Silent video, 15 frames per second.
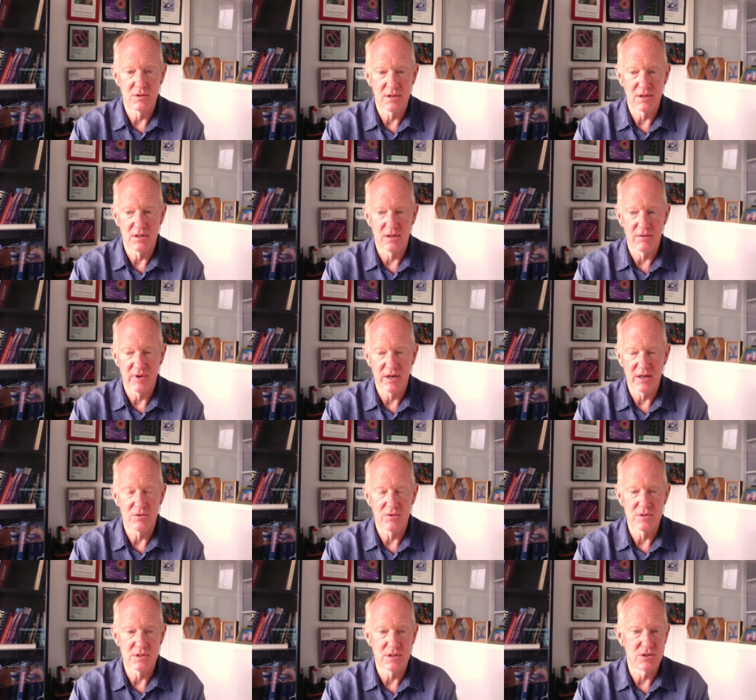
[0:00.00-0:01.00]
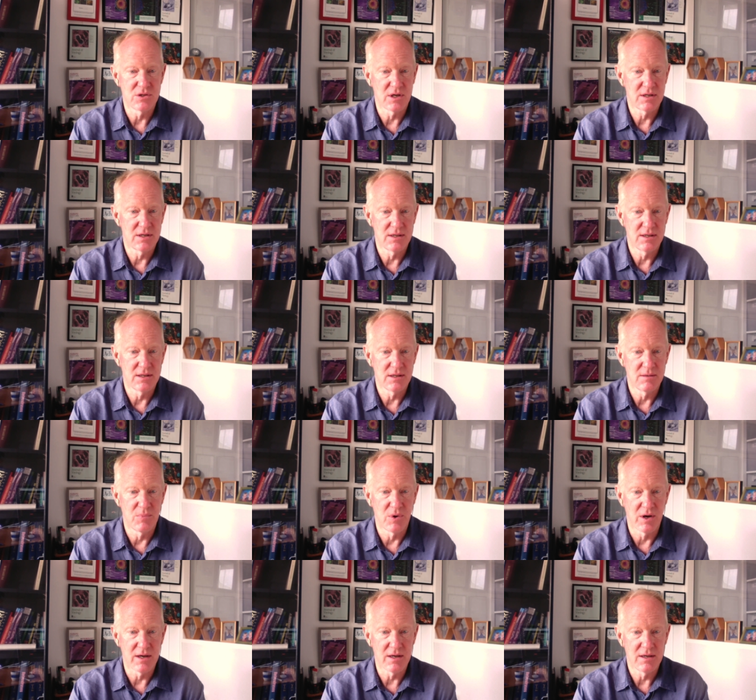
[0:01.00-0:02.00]
the, the, vector is injected into the
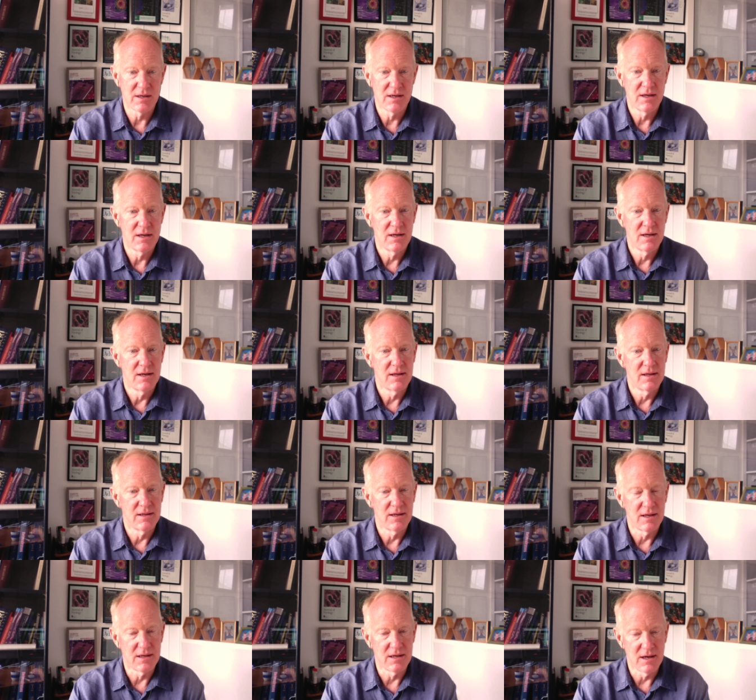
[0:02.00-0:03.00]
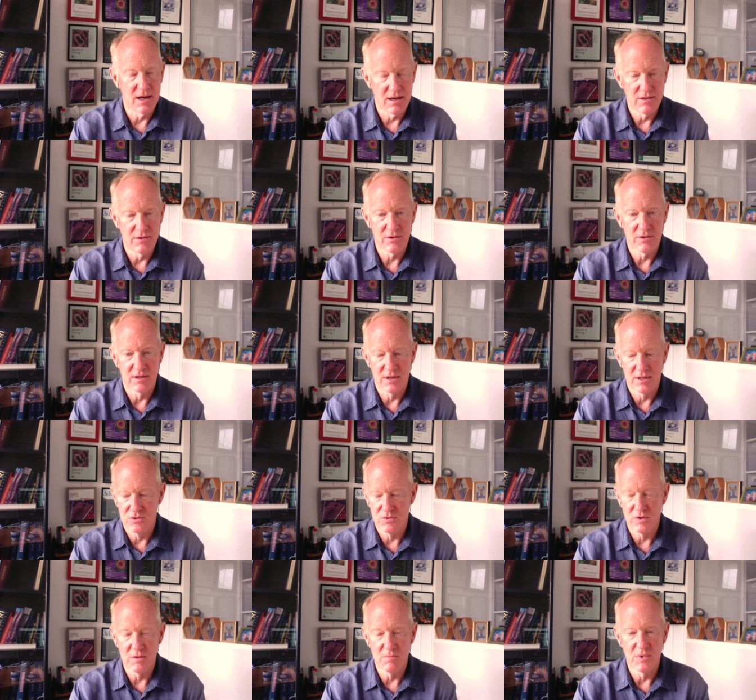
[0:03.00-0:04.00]
brain, that the other
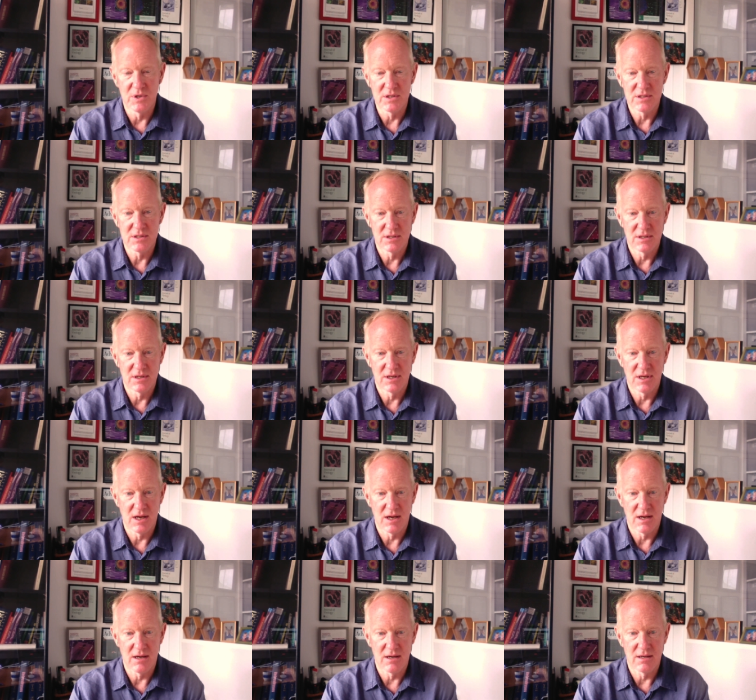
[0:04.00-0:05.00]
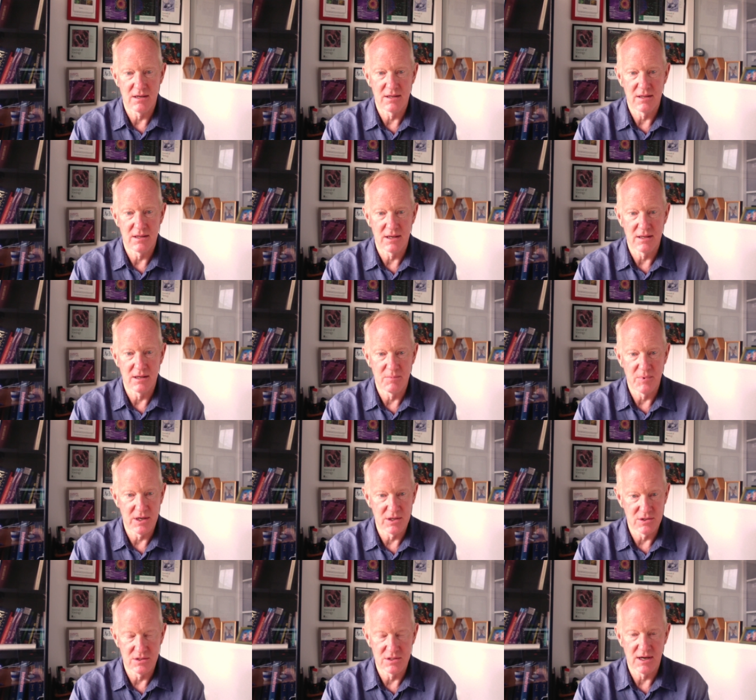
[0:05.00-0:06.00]
treatments uh, that the
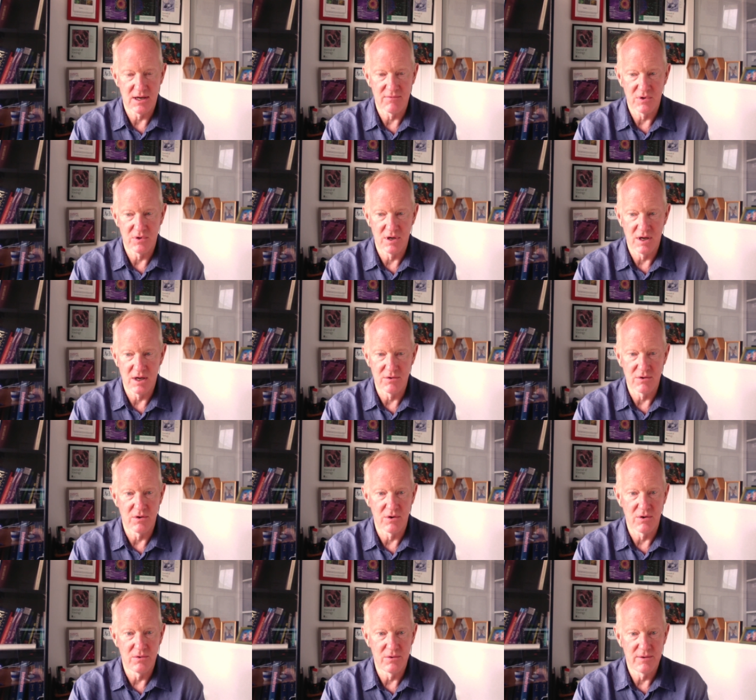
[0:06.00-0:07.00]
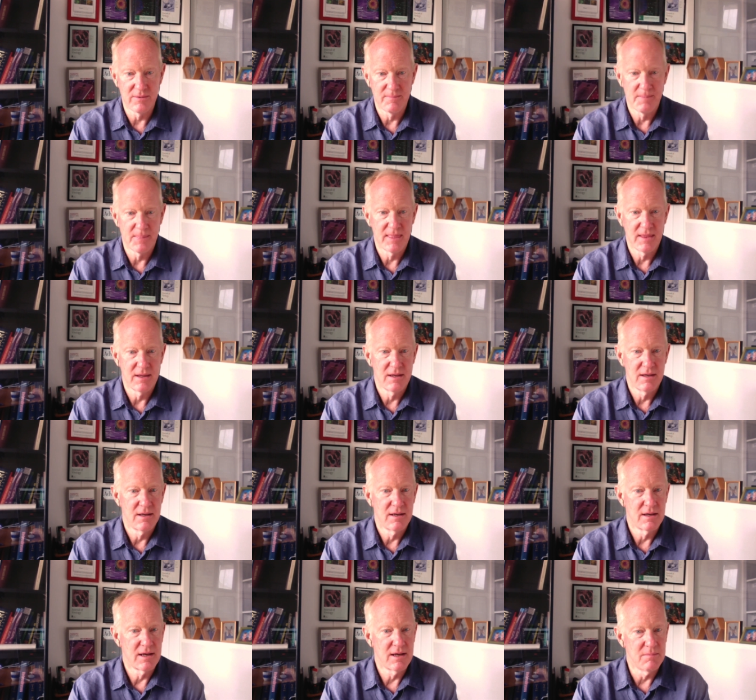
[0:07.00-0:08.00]
patients have to undergo
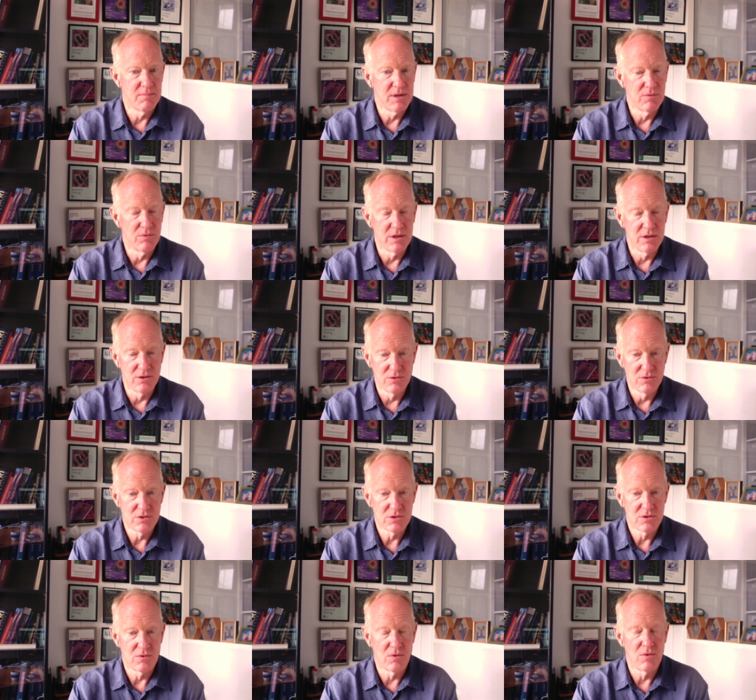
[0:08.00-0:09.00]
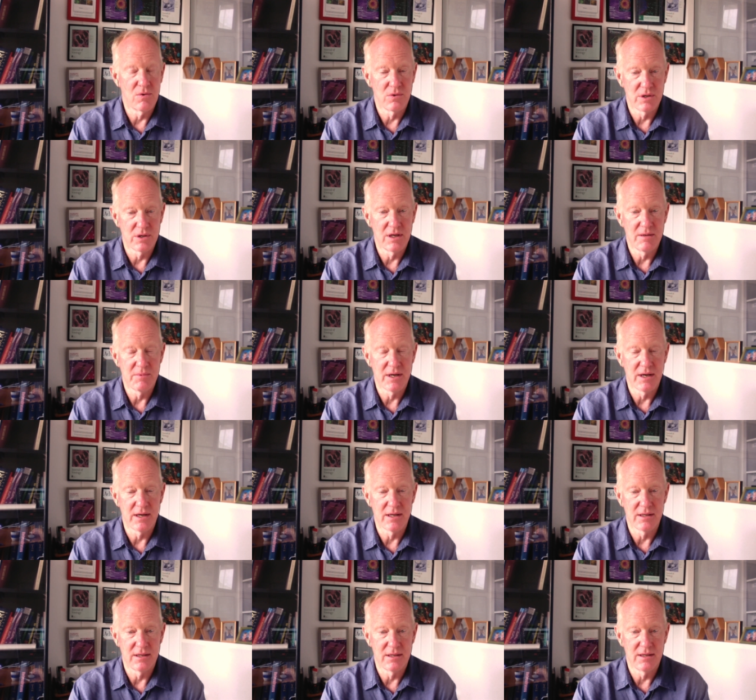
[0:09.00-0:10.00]
can be reduced or
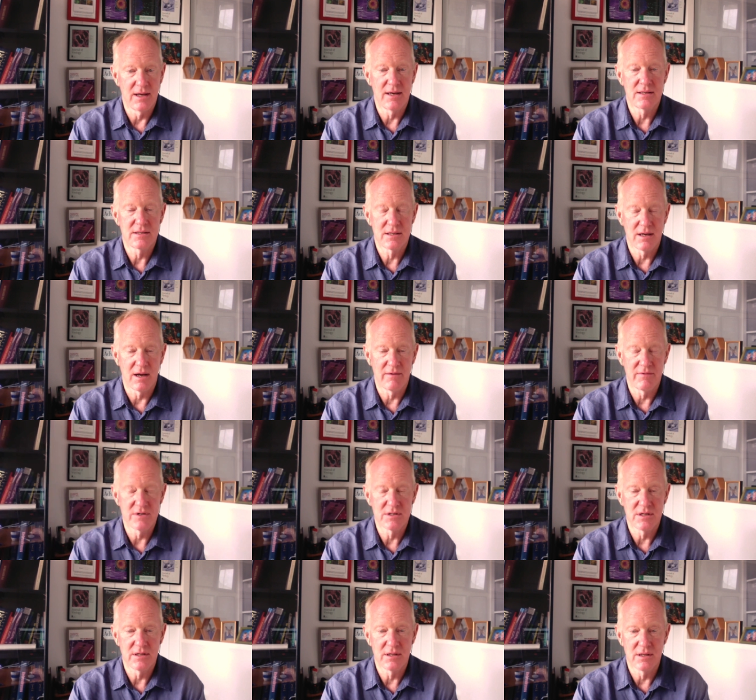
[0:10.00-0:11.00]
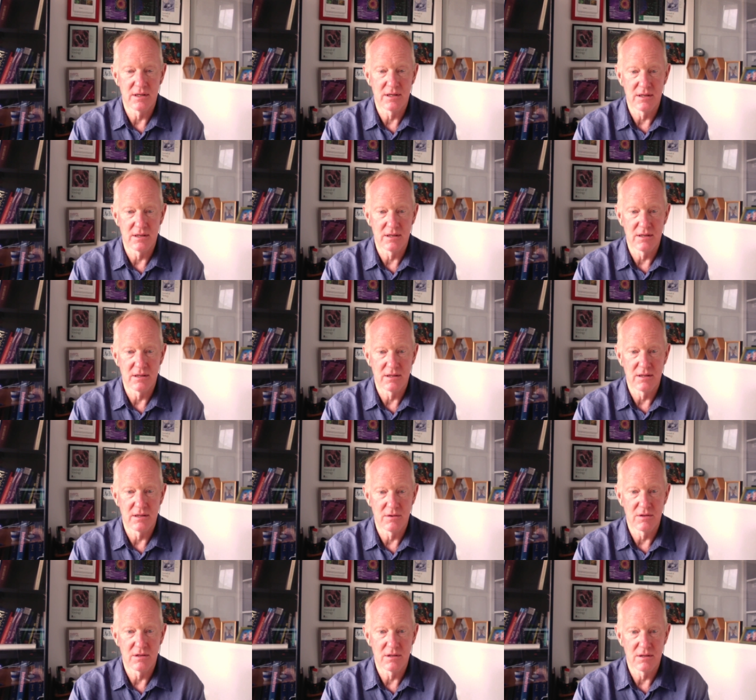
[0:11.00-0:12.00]
eliminated. That's obviously the, uh,
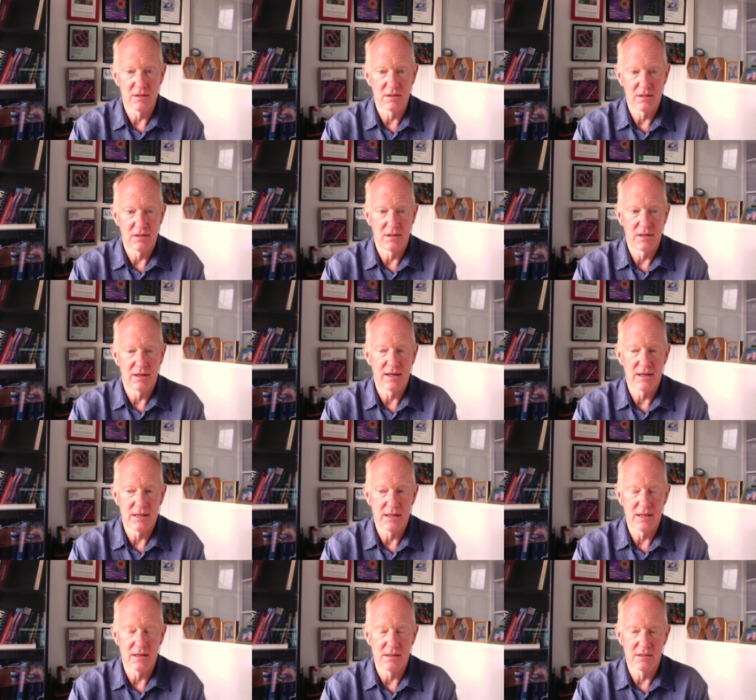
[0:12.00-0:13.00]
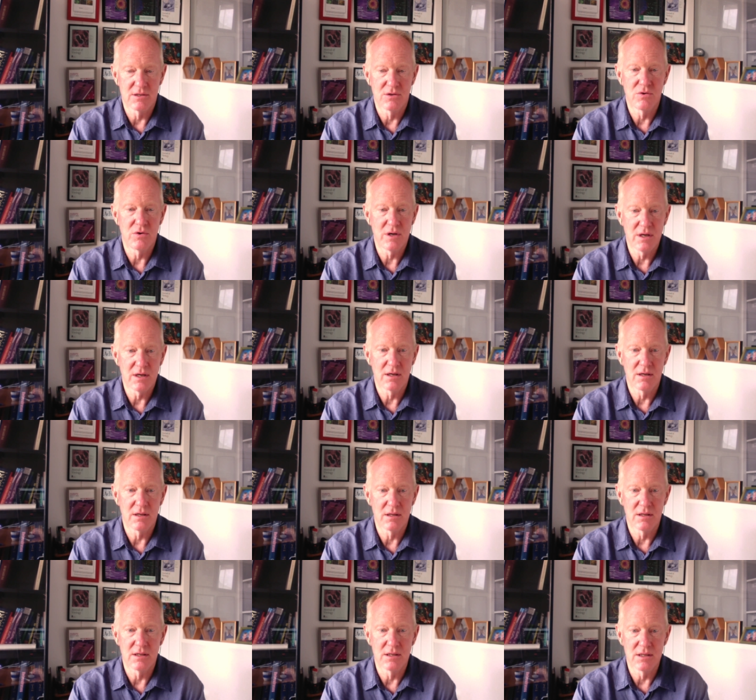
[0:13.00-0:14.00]
the, the, idea, treating
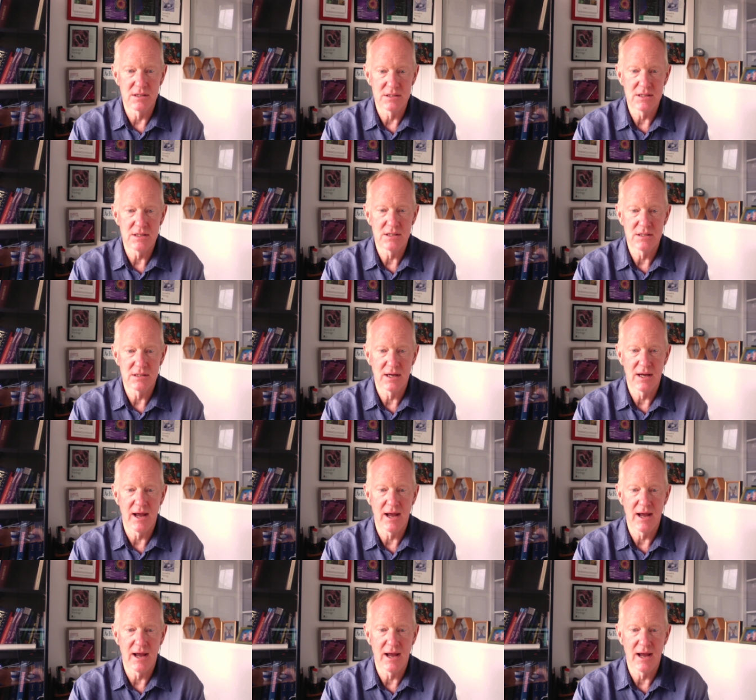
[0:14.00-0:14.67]
the disease